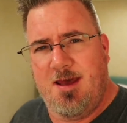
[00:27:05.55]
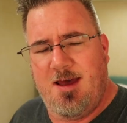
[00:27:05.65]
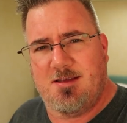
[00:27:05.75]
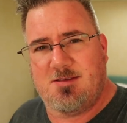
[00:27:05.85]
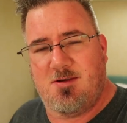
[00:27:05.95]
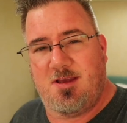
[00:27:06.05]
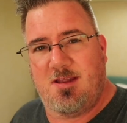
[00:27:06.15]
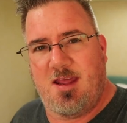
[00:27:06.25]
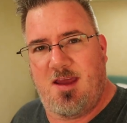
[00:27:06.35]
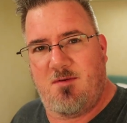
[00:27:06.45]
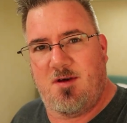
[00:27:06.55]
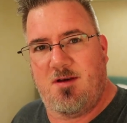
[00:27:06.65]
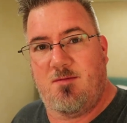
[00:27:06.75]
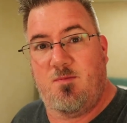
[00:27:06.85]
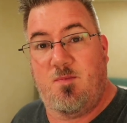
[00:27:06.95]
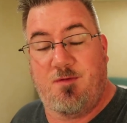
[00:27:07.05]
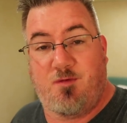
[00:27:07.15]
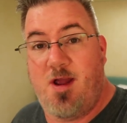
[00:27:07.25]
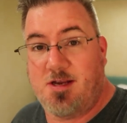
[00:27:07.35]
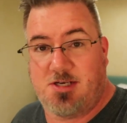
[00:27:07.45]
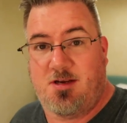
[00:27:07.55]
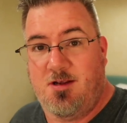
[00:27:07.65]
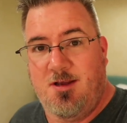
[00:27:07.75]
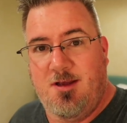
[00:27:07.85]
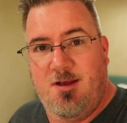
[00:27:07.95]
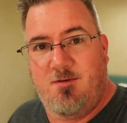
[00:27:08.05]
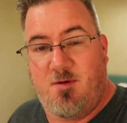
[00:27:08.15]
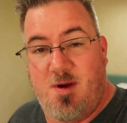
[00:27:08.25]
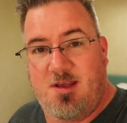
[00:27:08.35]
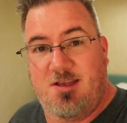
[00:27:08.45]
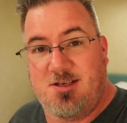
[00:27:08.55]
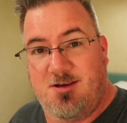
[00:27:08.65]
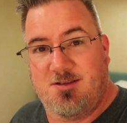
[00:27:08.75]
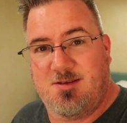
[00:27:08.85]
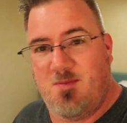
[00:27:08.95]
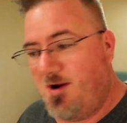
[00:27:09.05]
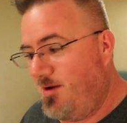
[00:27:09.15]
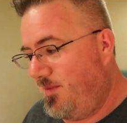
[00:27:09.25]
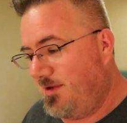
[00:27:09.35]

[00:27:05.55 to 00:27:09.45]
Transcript: uh, so I can have a, be fresh for Monkey Jungle tomorrow.